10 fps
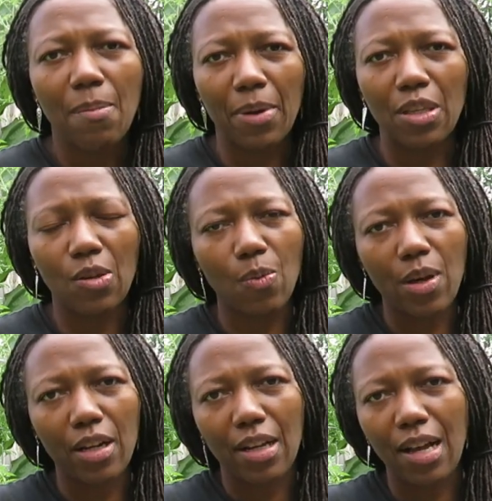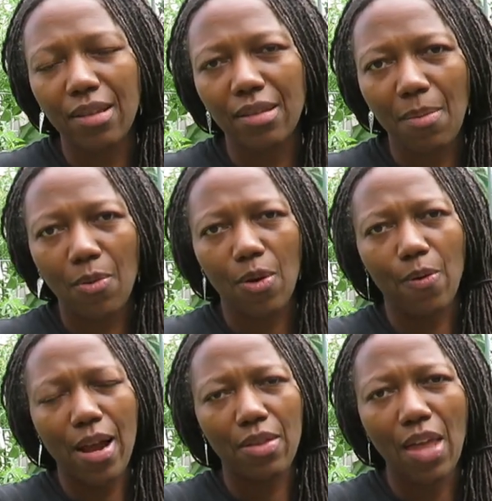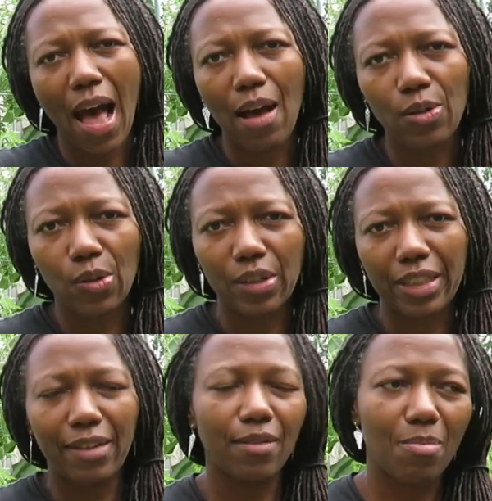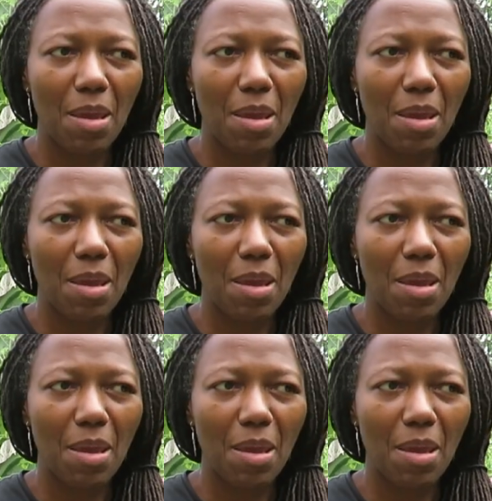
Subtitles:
but you'll want to cut some around the outer leaves,